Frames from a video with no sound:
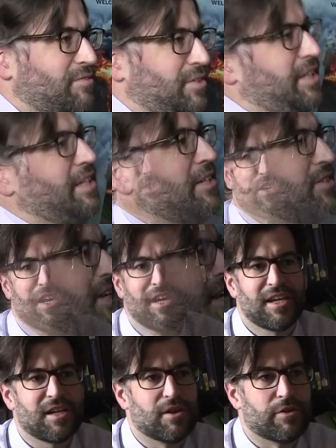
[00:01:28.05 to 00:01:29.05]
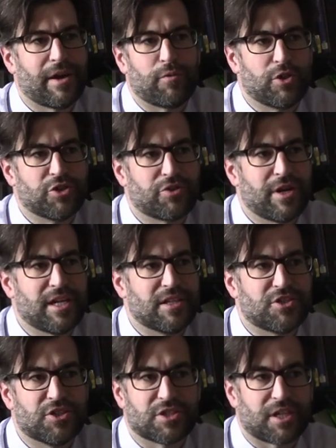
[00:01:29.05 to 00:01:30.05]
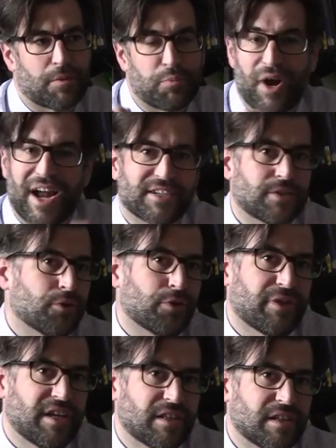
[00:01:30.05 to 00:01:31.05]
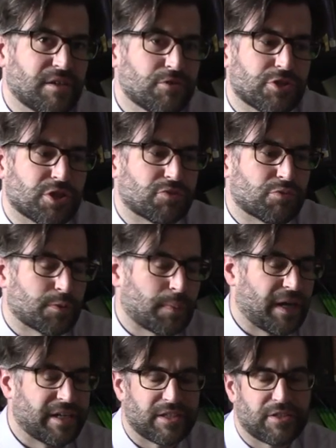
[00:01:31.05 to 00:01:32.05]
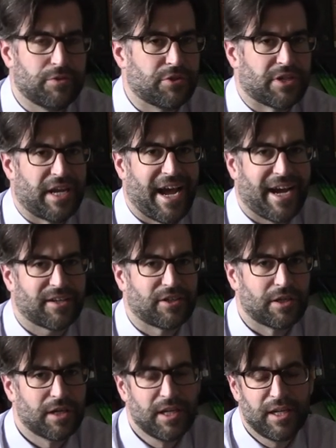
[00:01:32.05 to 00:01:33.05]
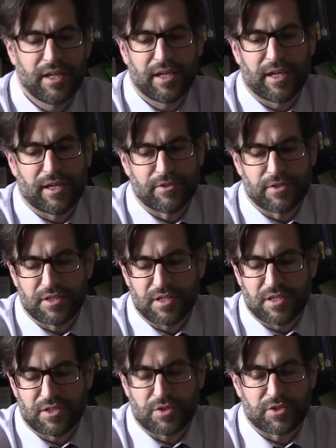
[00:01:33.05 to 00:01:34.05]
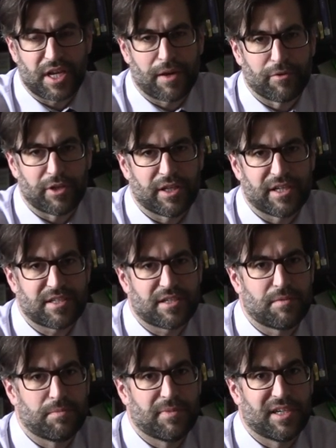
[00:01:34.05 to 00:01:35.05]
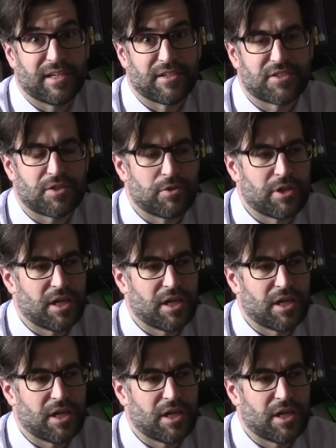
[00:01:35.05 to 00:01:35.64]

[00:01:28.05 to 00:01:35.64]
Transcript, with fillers: villains, you know, that one trait is just like a practical thing that he was just responding to as an actor. Uh, it, it's so sad we lost him uh, so